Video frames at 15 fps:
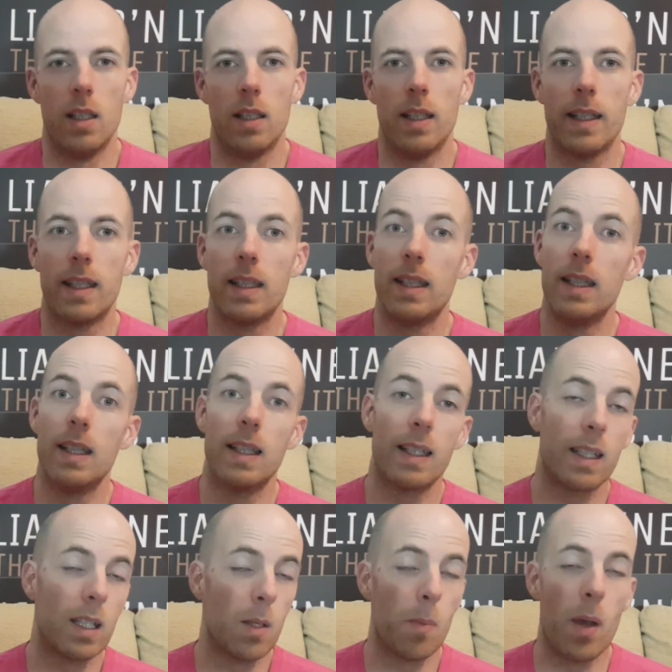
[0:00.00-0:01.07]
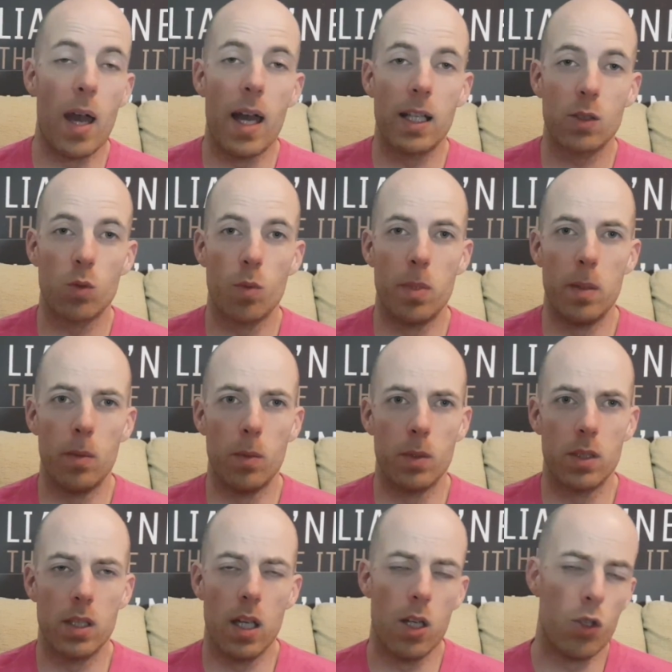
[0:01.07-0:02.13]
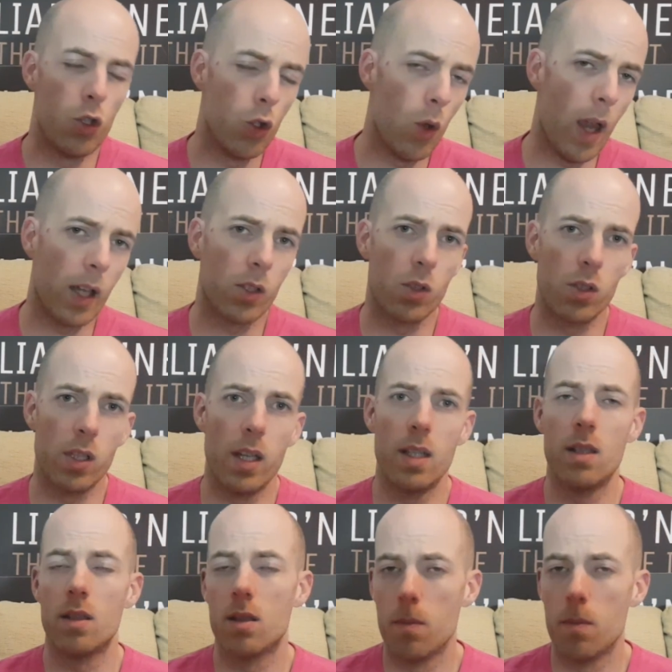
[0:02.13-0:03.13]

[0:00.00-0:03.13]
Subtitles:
like, again, like in the past where people would say, do exercise, it's